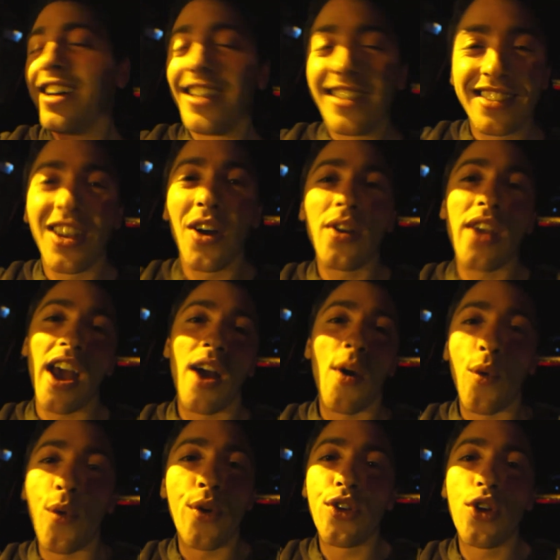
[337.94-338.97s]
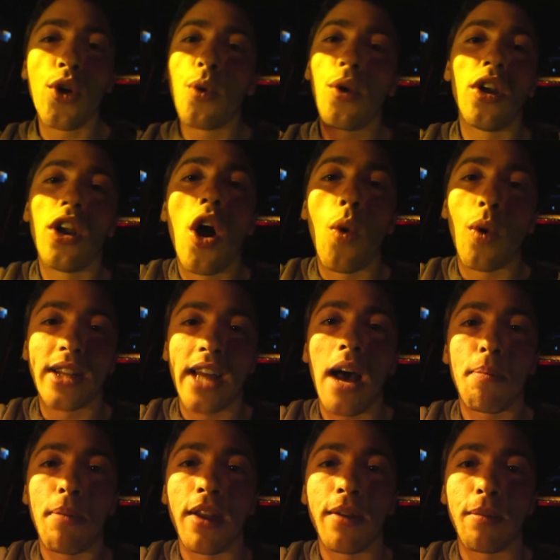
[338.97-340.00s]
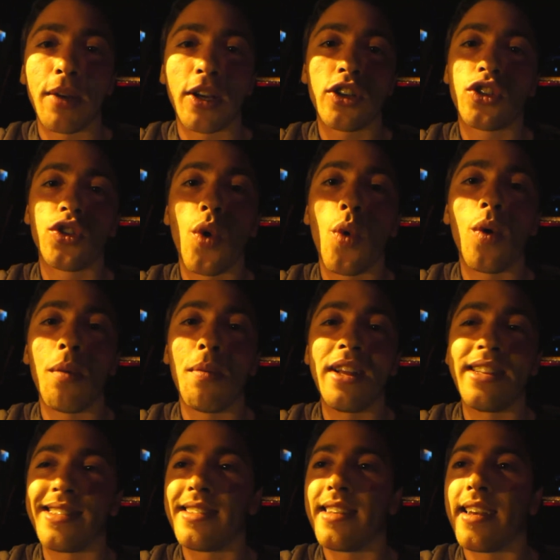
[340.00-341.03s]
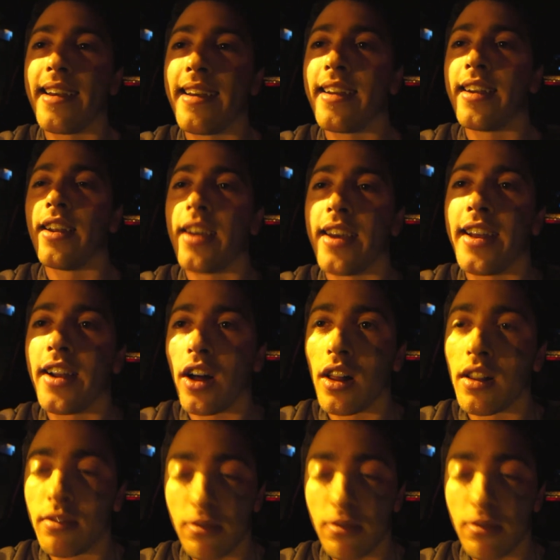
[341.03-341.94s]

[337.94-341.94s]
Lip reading: So yeah, you will know what happened because you will be seeing it all.